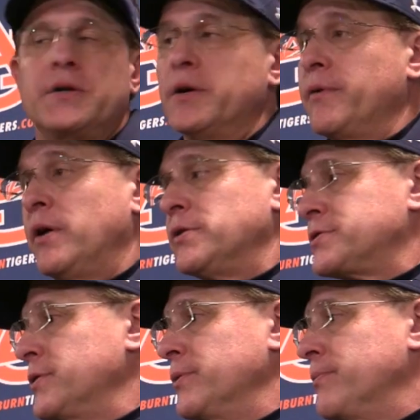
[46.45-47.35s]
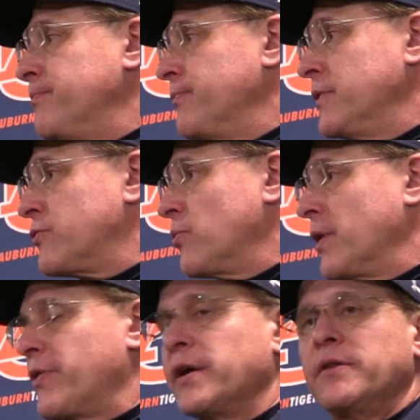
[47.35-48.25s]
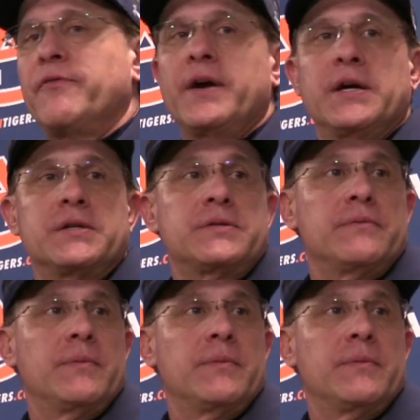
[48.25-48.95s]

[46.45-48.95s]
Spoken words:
Also, just want to thank the fans.